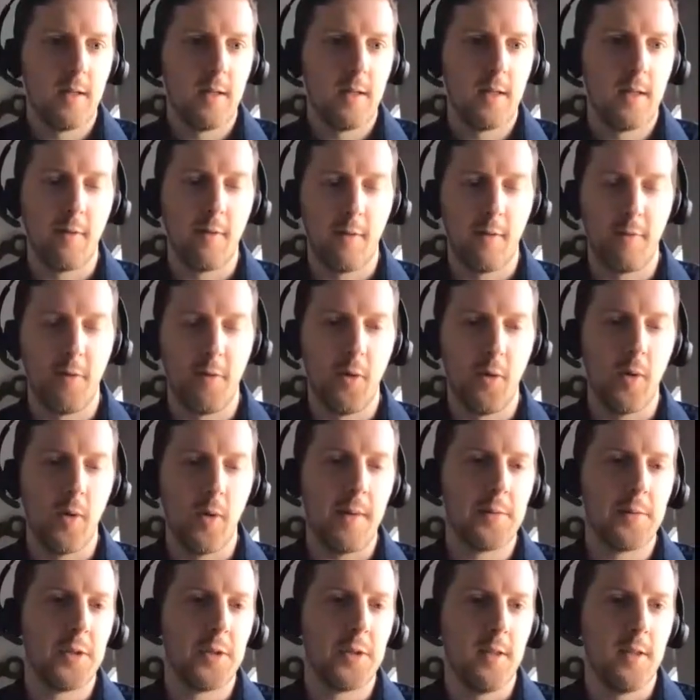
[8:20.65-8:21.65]
different fuel
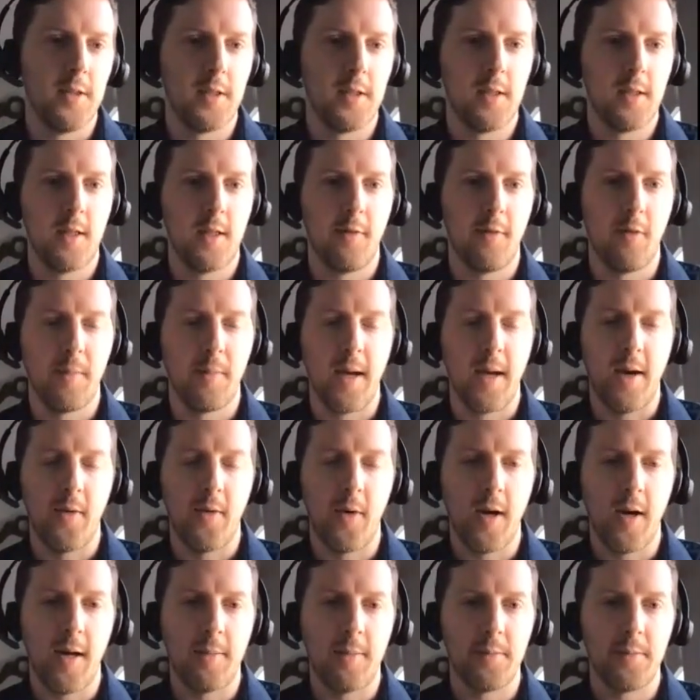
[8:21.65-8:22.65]
options, different
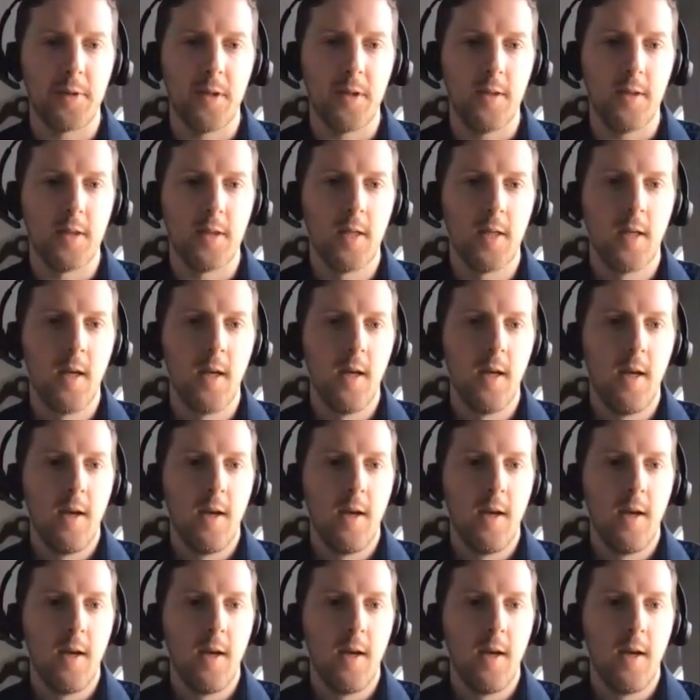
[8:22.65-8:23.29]
power options.